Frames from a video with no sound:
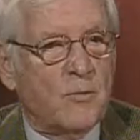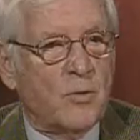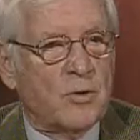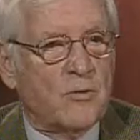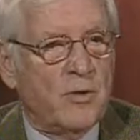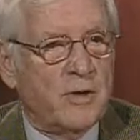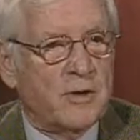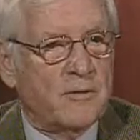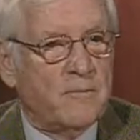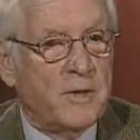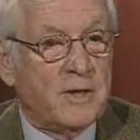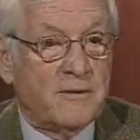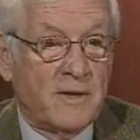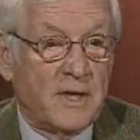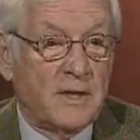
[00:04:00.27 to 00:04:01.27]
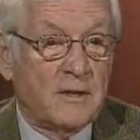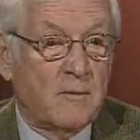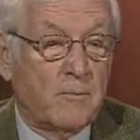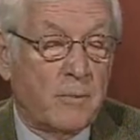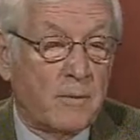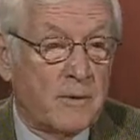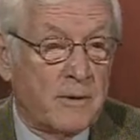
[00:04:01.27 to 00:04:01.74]
we're going to the big thing,
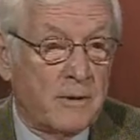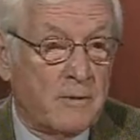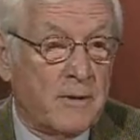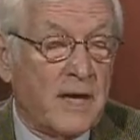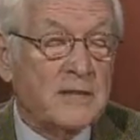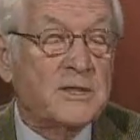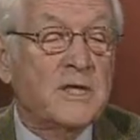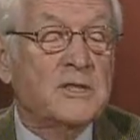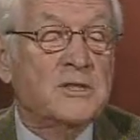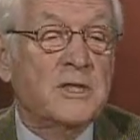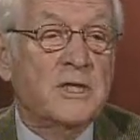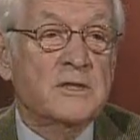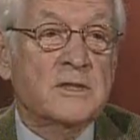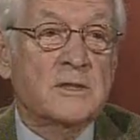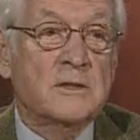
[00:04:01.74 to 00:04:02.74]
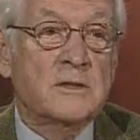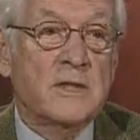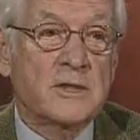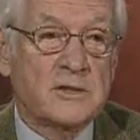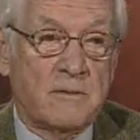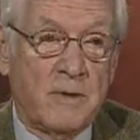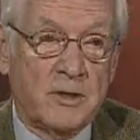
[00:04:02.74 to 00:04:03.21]
the, the nesting season,
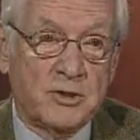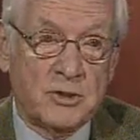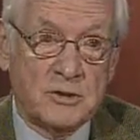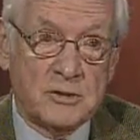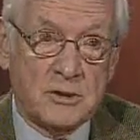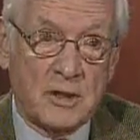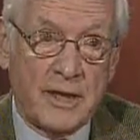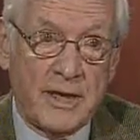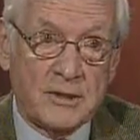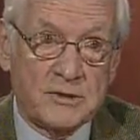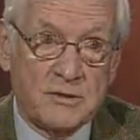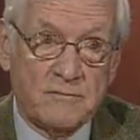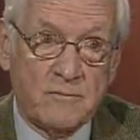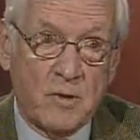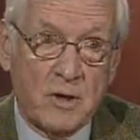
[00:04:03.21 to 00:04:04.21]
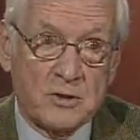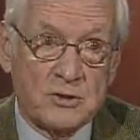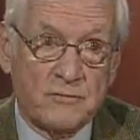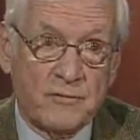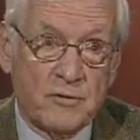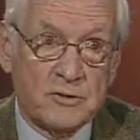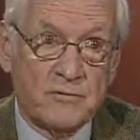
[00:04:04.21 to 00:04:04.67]
as I mentioned, is the last of March,
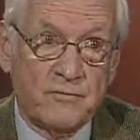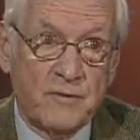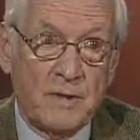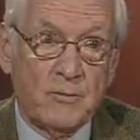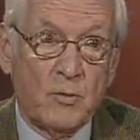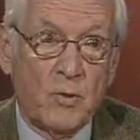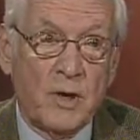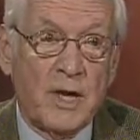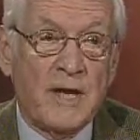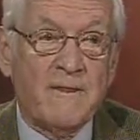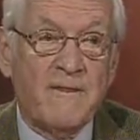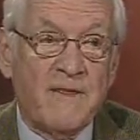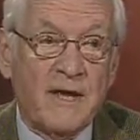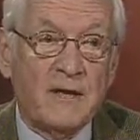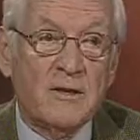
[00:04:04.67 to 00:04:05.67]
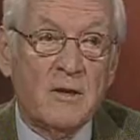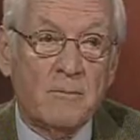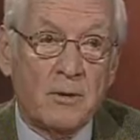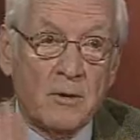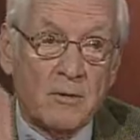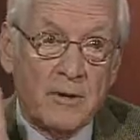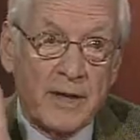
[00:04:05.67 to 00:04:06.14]
first okay. of February, and then the
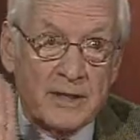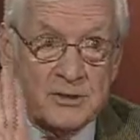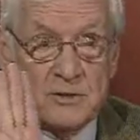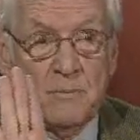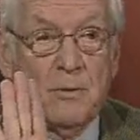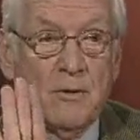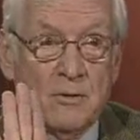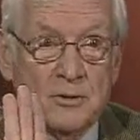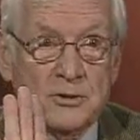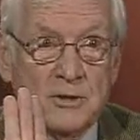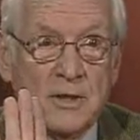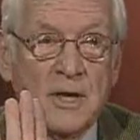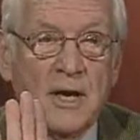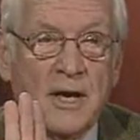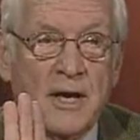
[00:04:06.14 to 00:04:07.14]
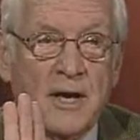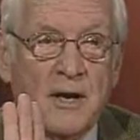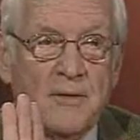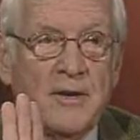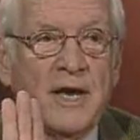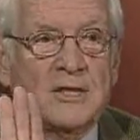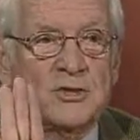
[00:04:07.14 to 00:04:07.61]
bird has to perch
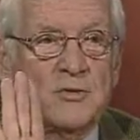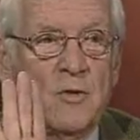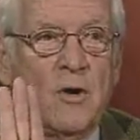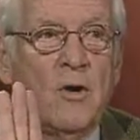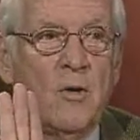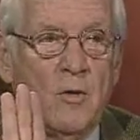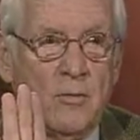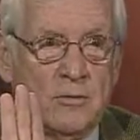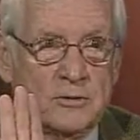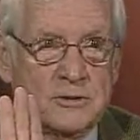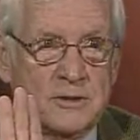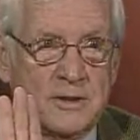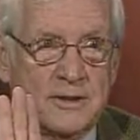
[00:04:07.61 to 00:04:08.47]
next to a hole, see.